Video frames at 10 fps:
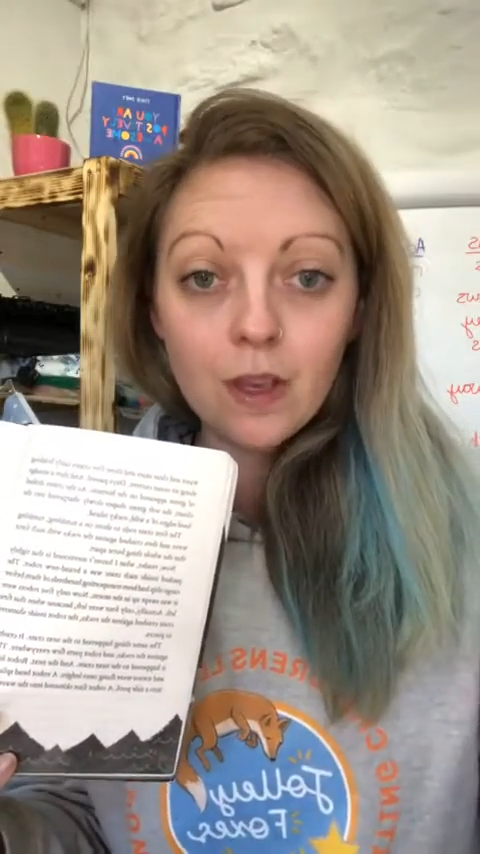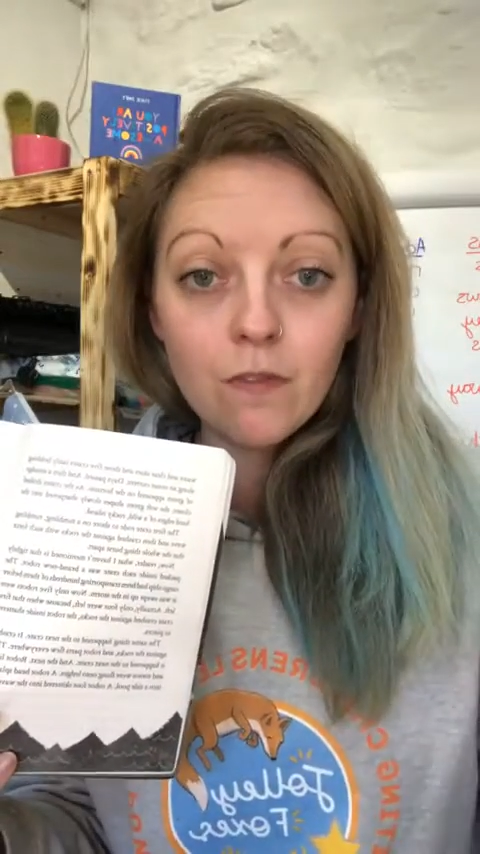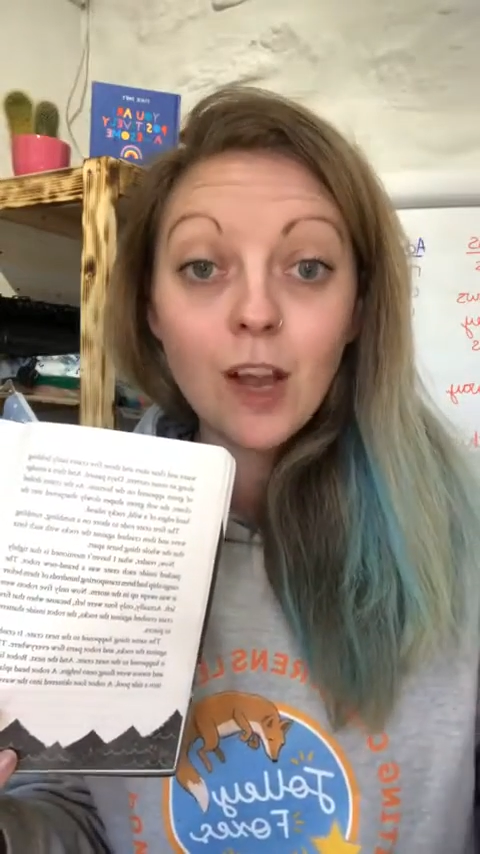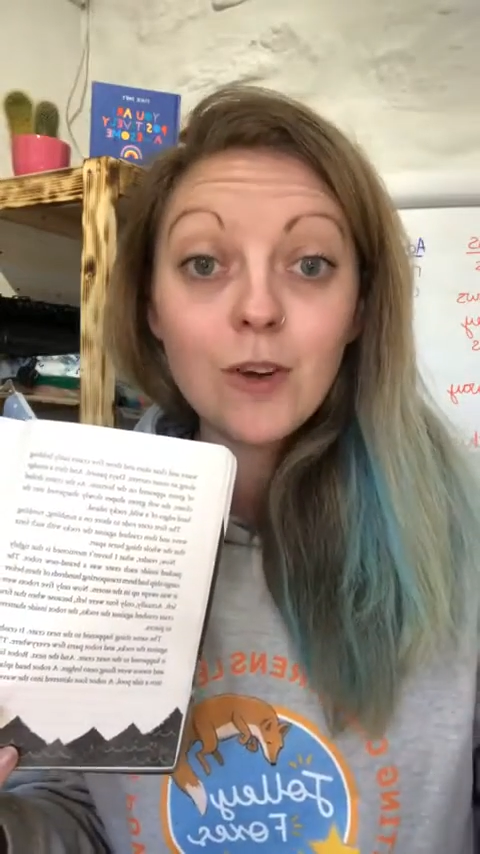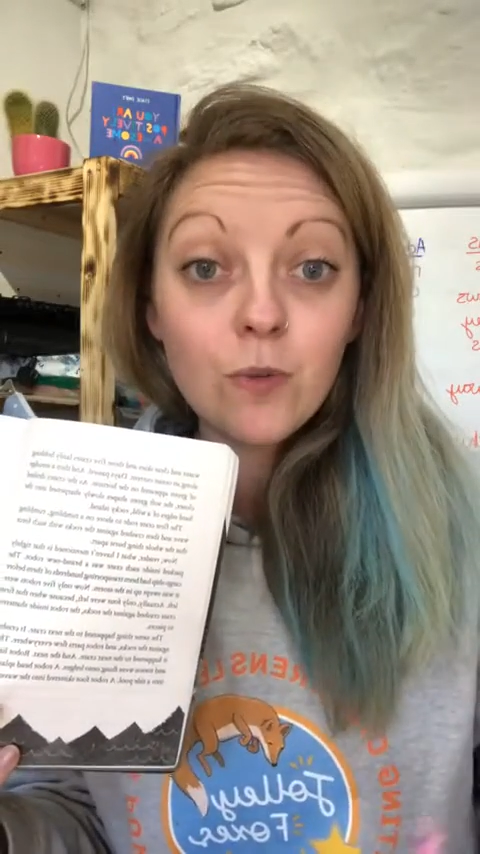
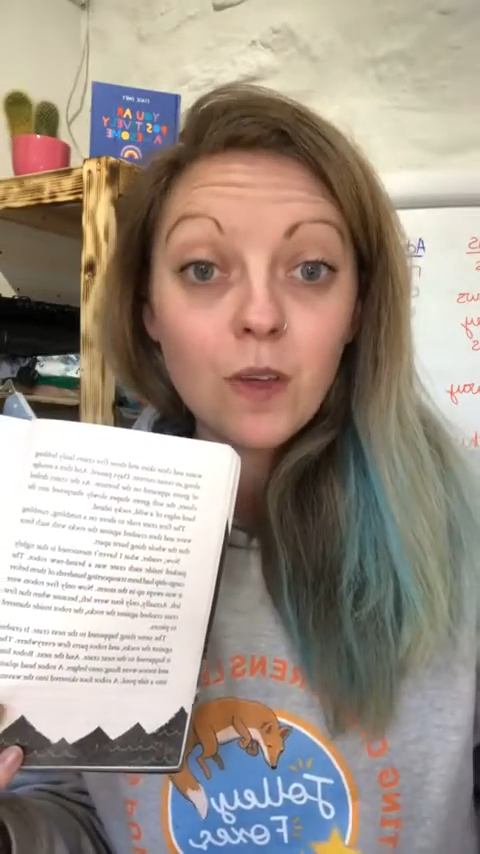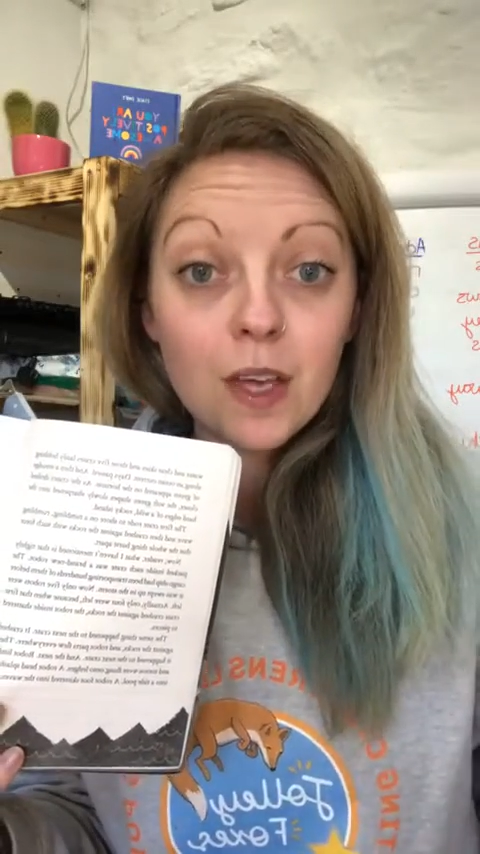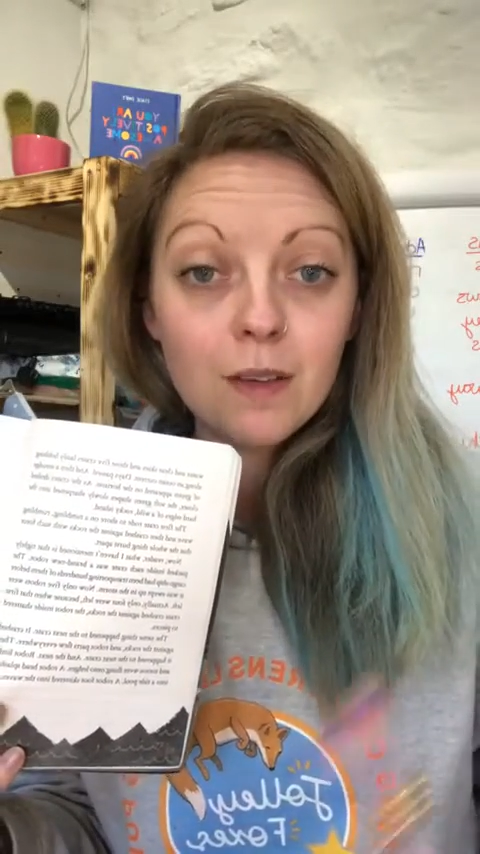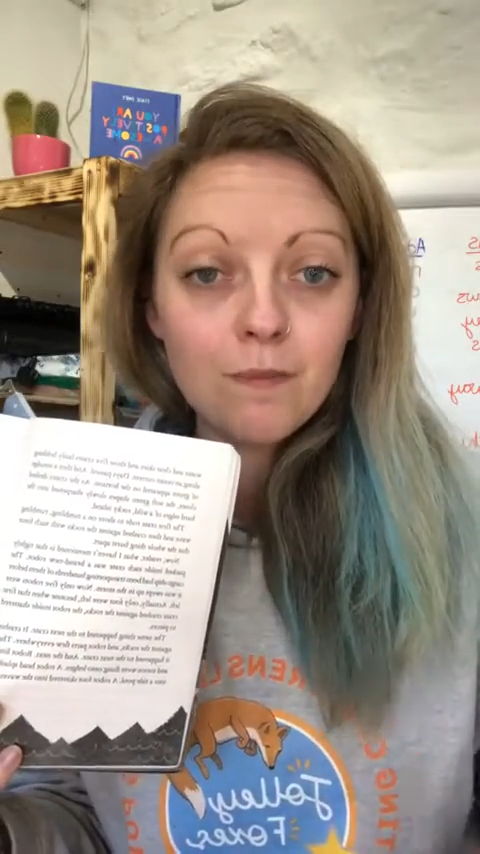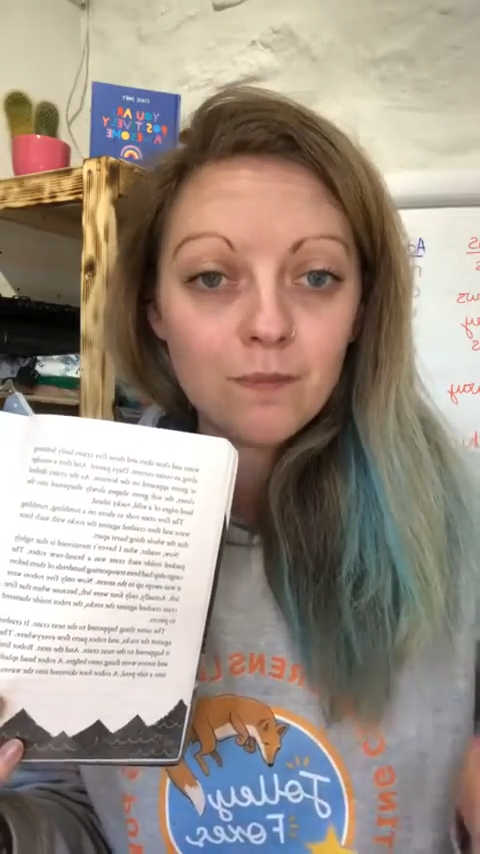Final
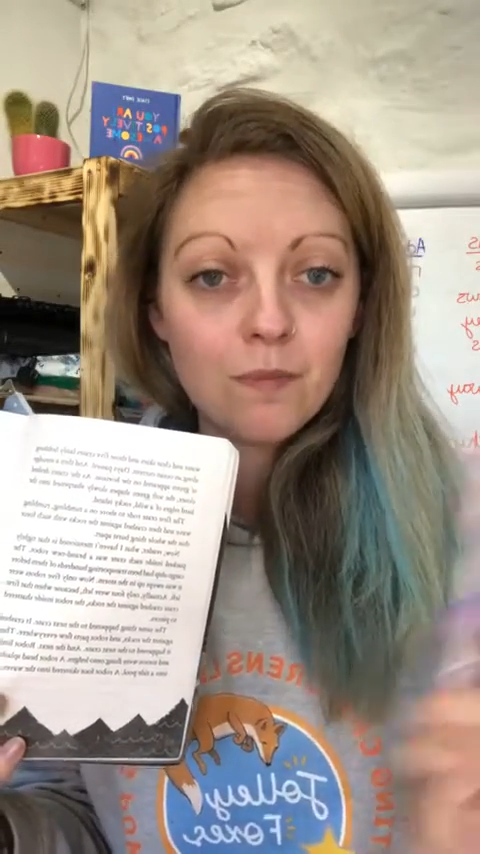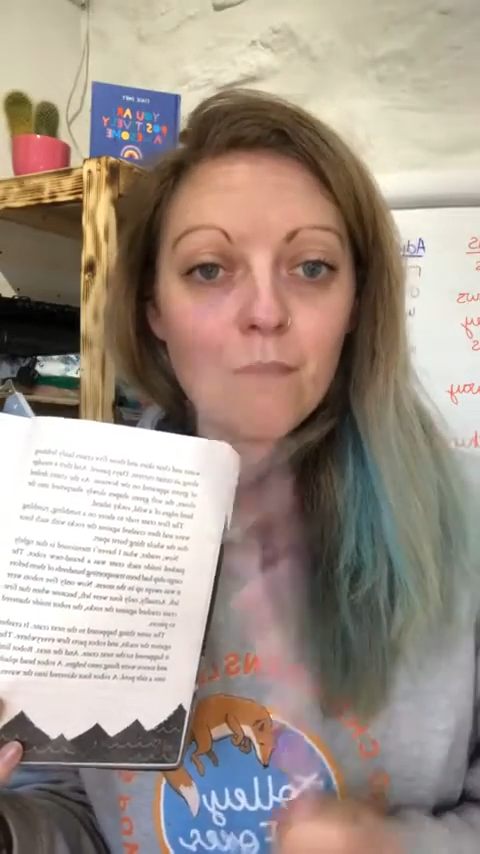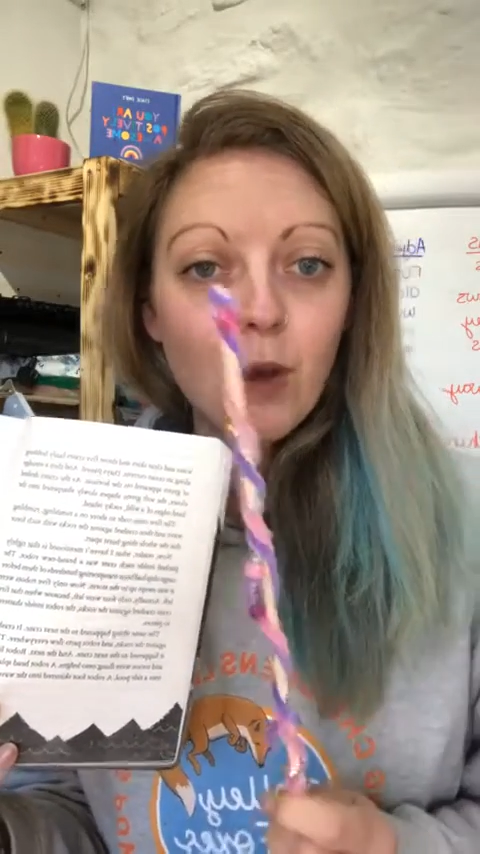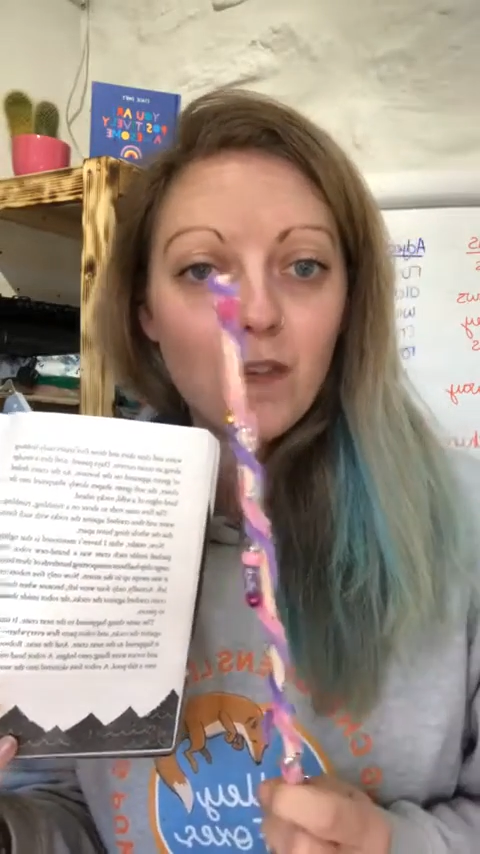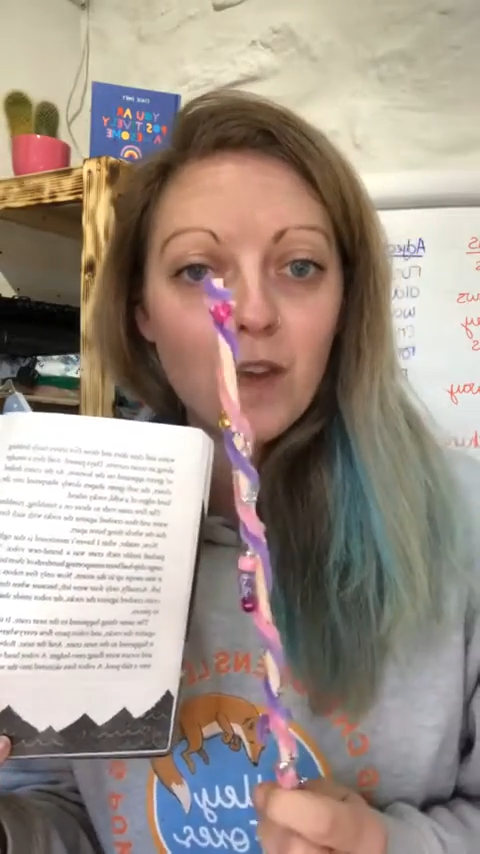thing,
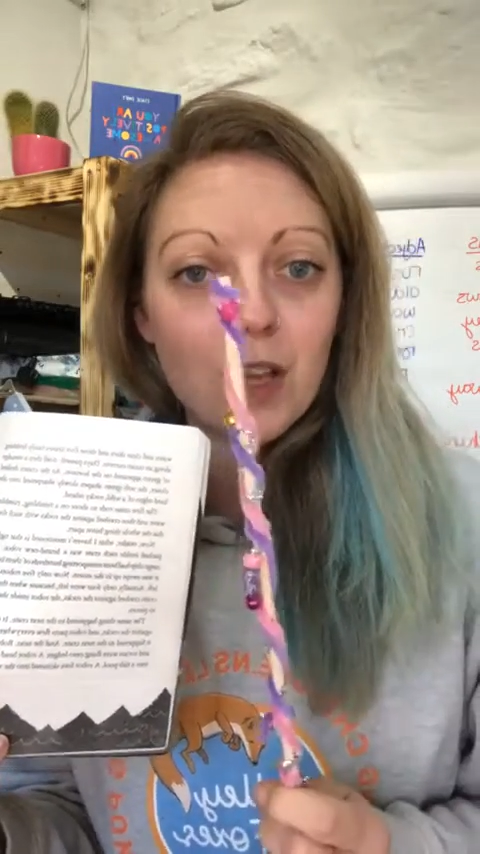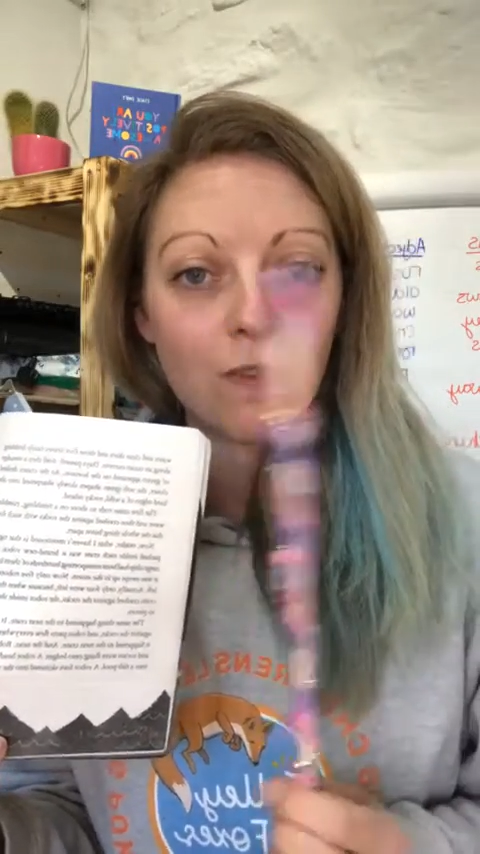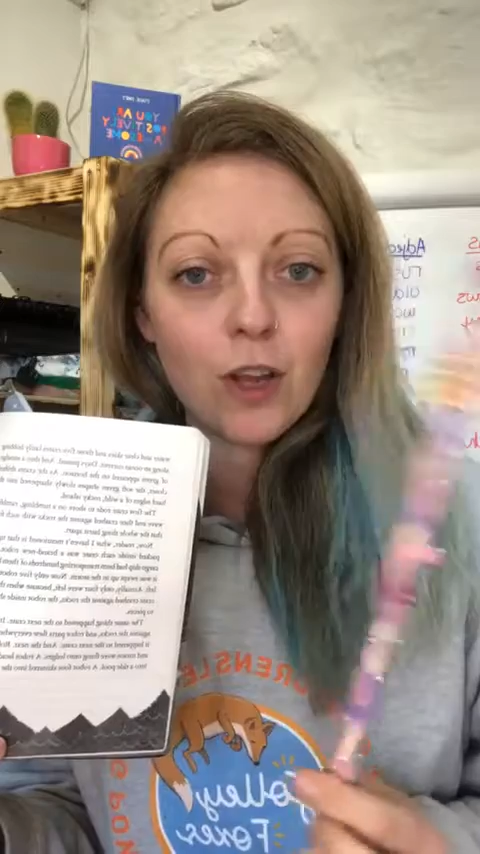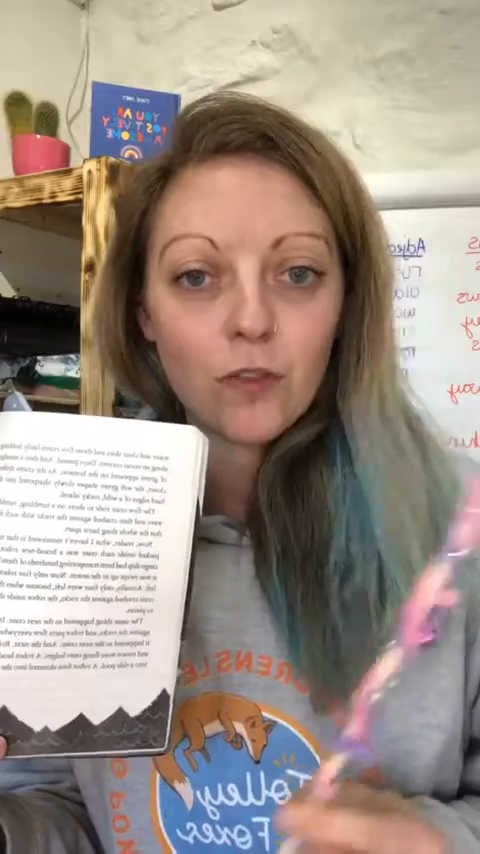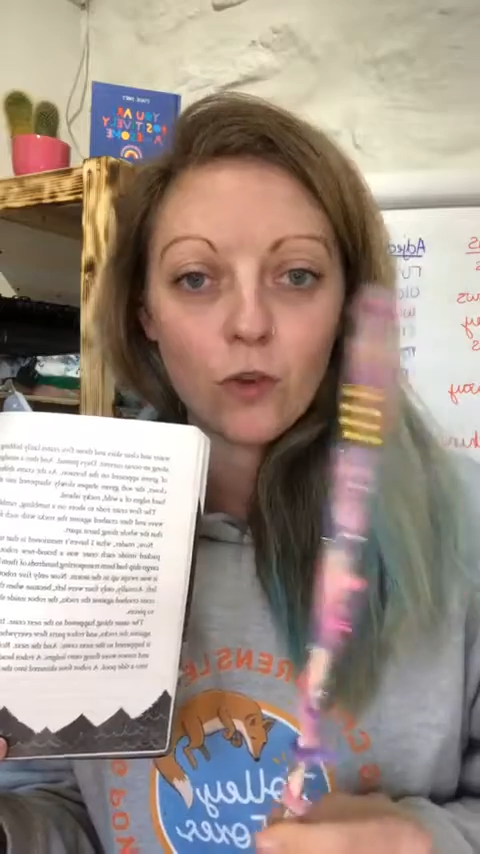my favourite,